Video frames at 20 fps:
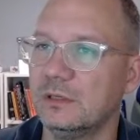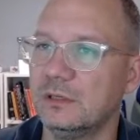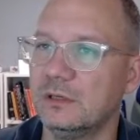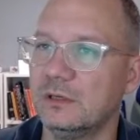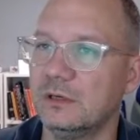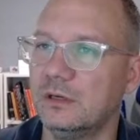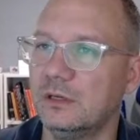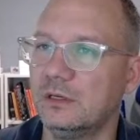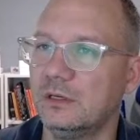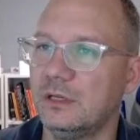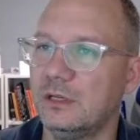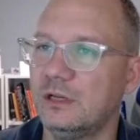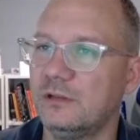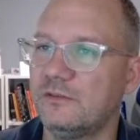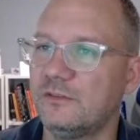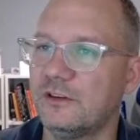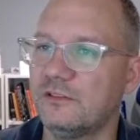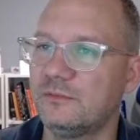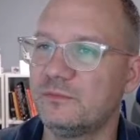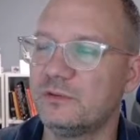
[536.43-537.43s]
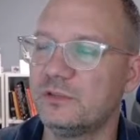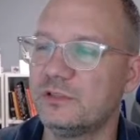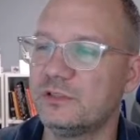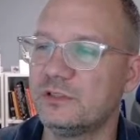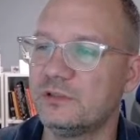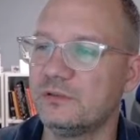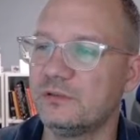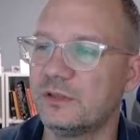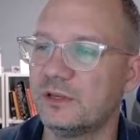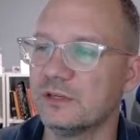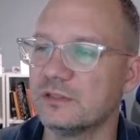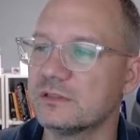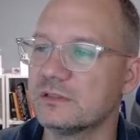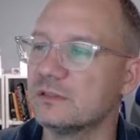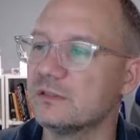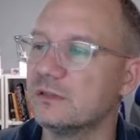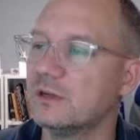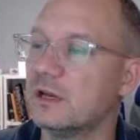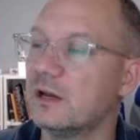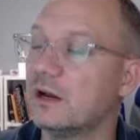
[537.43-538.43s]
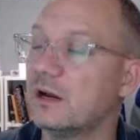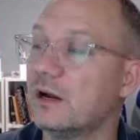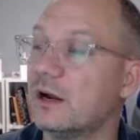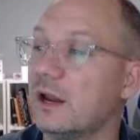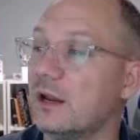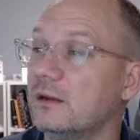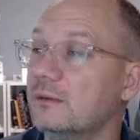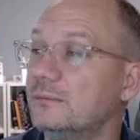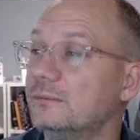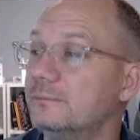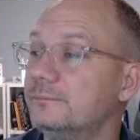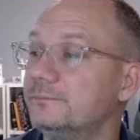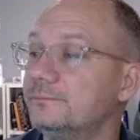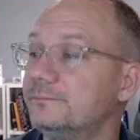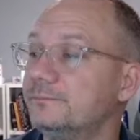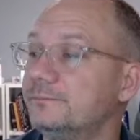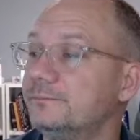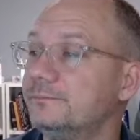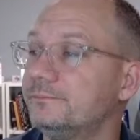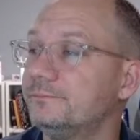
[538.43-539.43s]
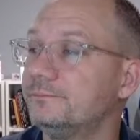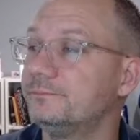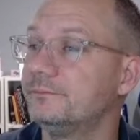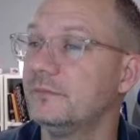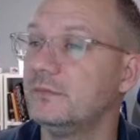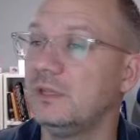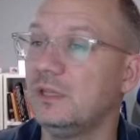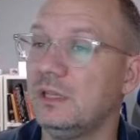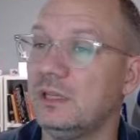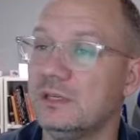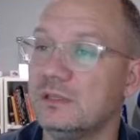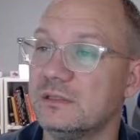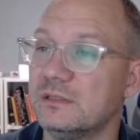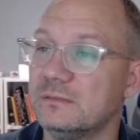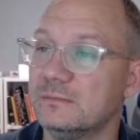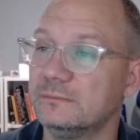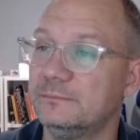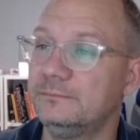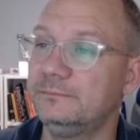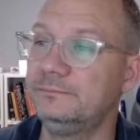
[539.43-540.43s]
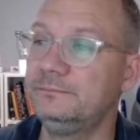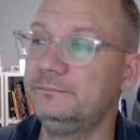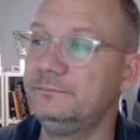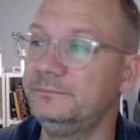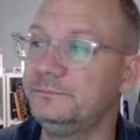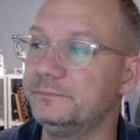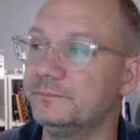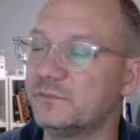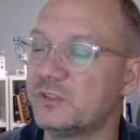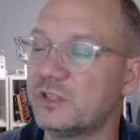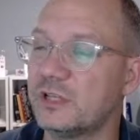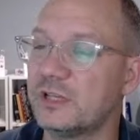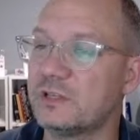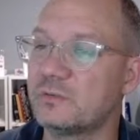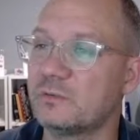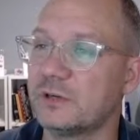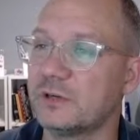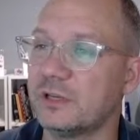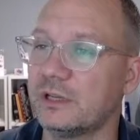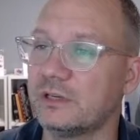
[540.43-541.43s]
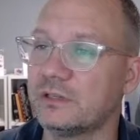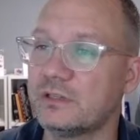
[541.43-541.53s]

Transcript: There we go. Right, 85.2 thousand. All right. Neat. So that's working.